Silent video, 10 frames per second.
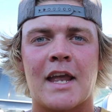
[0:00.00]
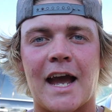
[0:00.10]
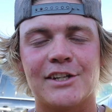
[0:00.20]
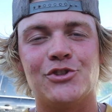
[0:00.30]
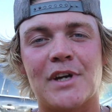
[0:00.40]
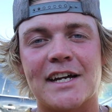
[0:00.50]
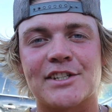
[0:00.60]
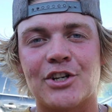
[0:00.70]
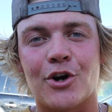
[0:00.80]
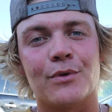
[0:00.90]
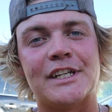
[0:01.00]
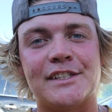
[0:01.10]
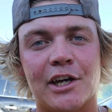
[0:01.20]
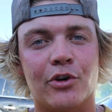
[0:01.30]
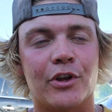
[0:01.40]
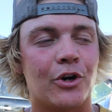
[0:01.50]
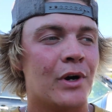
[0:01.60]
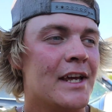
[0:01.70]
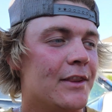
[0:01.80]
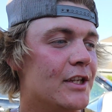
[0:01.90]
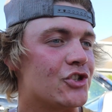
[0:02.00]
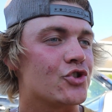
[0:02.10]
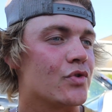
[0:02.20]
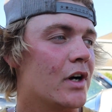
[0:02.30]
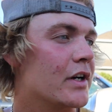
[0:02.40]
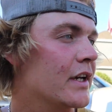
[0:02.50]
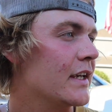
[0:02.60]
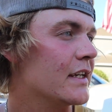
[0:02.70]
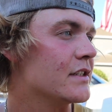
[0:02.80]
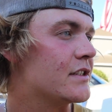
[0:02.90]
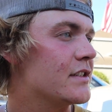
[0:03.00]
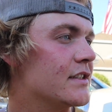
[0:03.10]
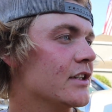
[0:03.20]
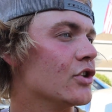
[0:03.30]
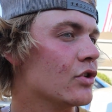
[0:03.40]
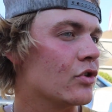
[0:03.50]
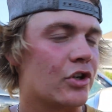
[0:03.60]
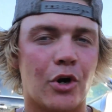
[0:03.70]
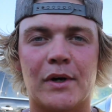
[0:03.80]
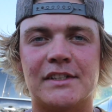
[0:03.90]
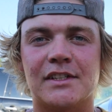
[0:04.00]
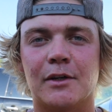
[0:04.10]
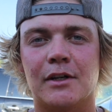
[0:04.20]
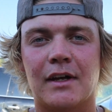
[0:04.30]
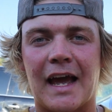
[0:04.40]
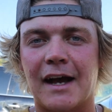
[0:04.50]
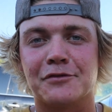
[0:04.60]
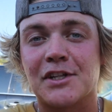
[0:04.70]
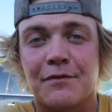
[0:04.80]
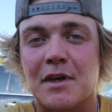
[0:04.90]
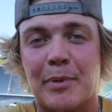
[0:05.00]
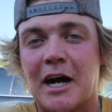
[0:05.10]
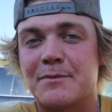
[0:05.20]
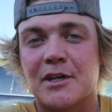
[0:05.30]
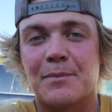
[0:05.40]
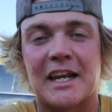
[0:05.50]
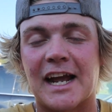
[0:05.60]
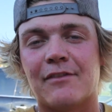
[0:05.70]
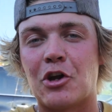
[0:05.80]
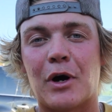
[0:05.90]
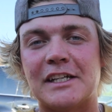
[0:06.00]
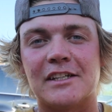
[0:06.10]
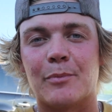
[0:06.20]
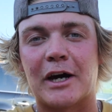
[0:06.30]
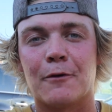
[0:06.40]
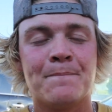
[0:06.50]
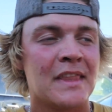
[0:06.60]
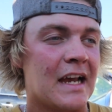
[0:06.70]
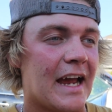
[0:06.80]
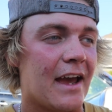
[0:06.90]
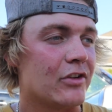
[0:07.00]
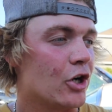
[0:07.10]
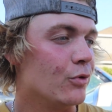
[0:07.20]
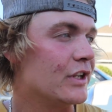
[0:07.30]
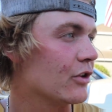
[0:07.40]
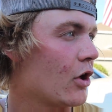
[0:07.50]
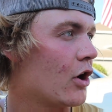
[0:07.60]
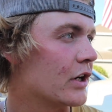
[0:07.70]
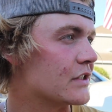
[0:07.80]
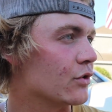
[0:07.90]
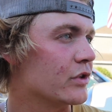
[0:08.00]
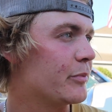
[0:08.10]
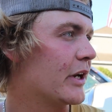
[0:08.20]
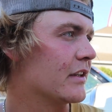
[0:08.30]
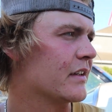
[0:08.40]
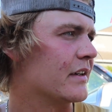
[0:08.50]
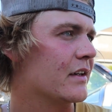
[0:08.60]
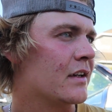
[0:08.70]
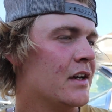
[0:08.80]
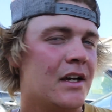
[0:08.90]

As you guys can already tell though, this truck is still going to have stuff that pops up that I had no idea about. I haven't owned it long. It's only been like